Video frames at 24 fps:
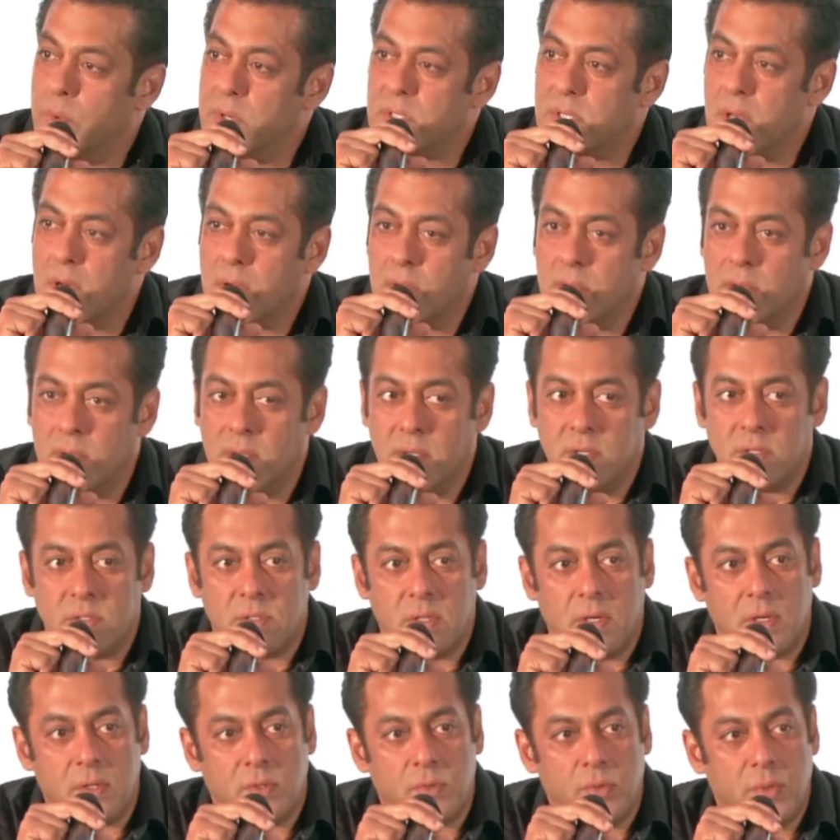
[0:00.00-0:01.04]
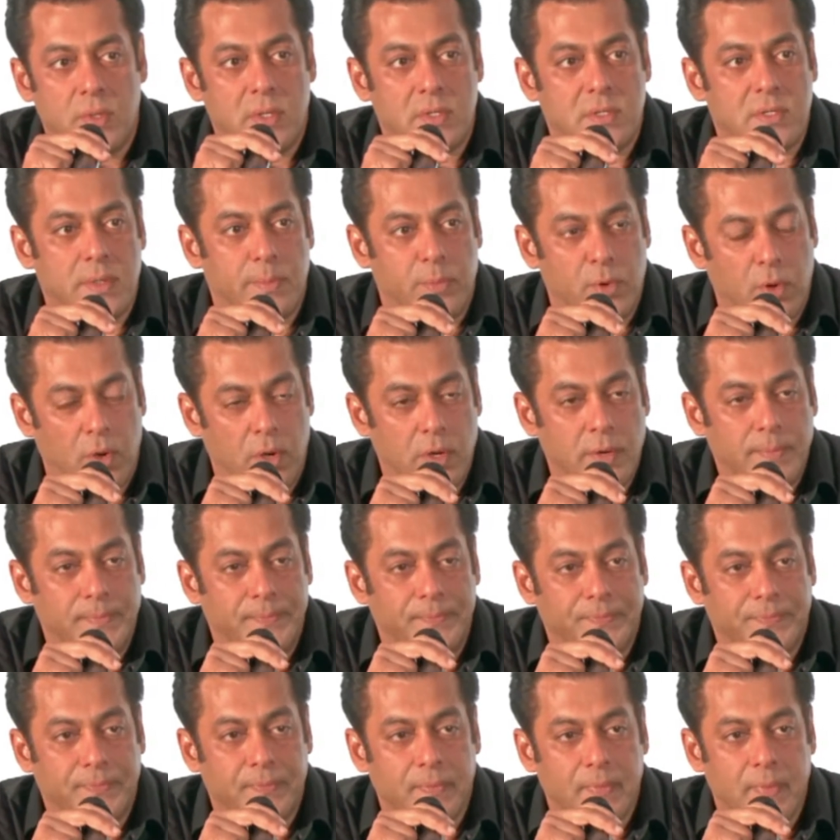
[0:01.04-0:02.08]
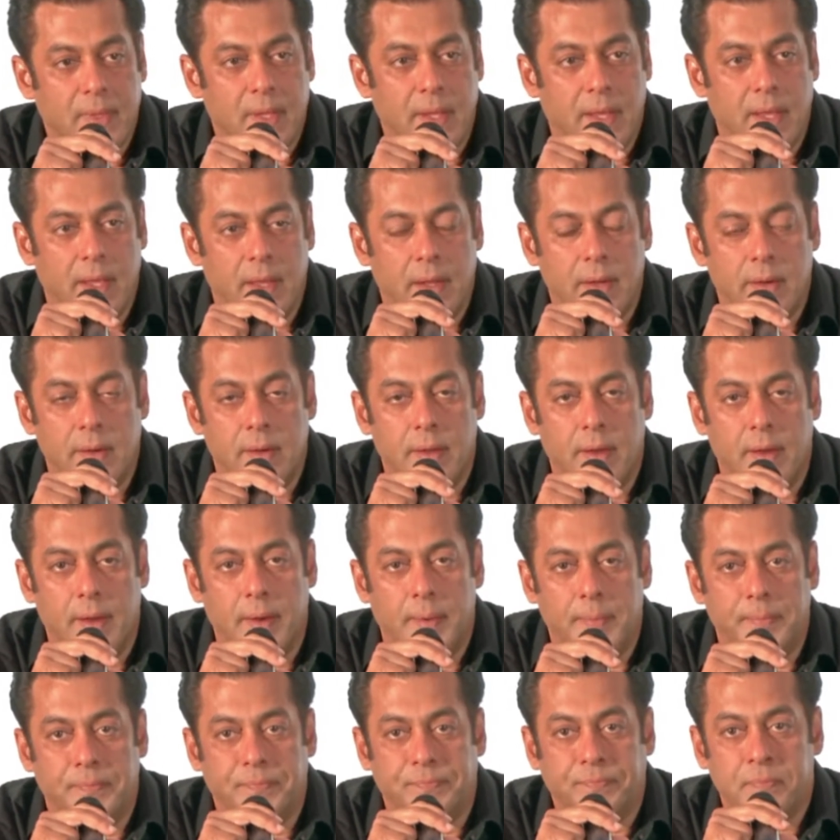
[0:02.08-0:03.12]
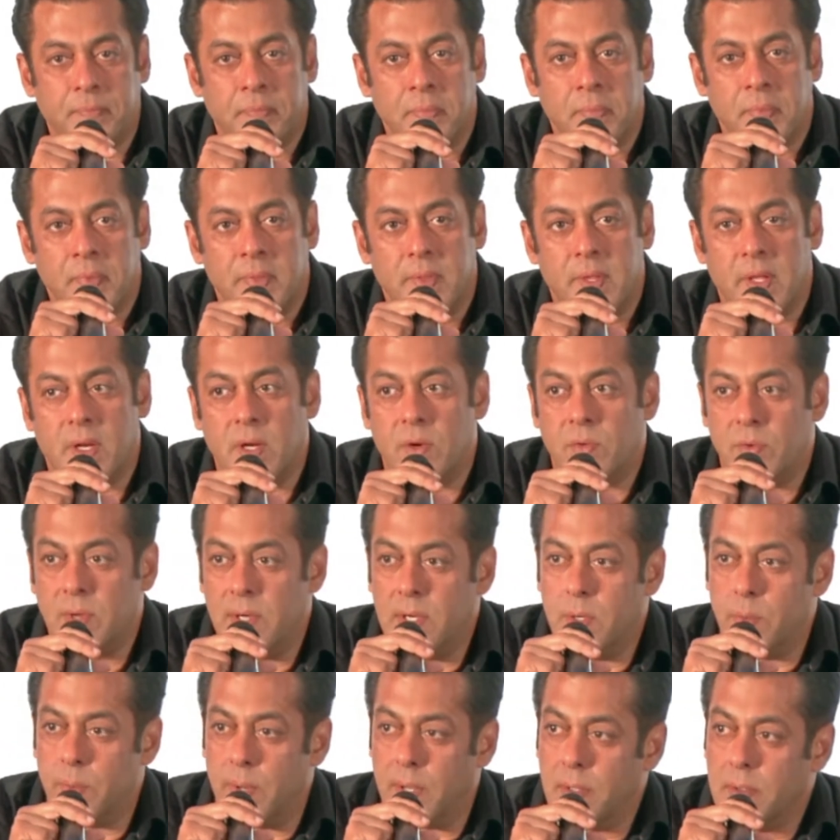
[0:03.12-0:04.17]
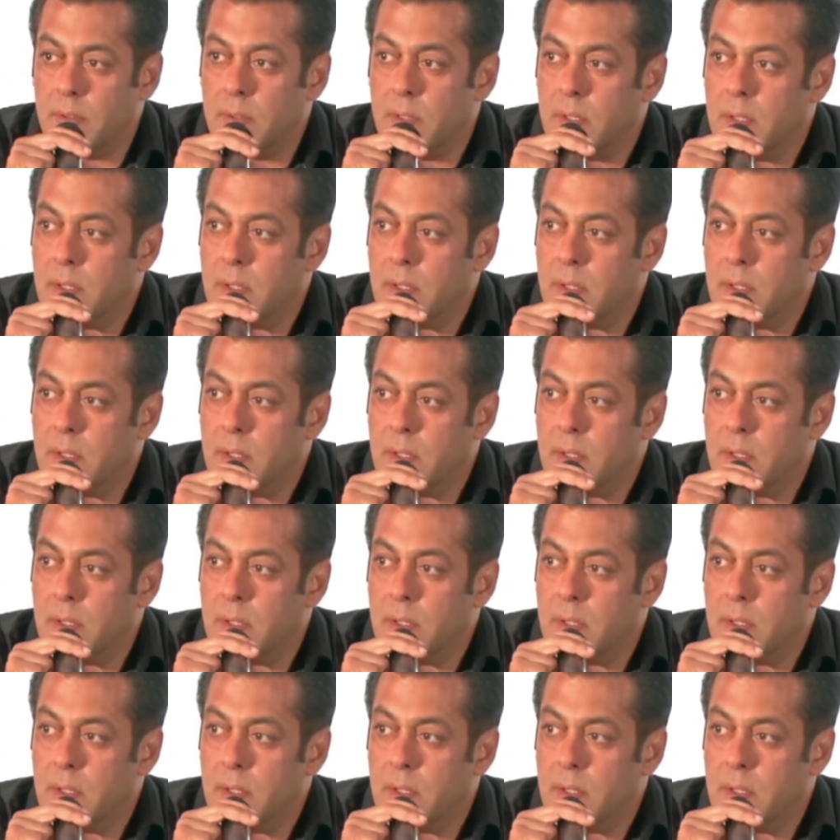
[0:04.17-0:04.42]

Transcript: we started these tours abroad, and did it really well.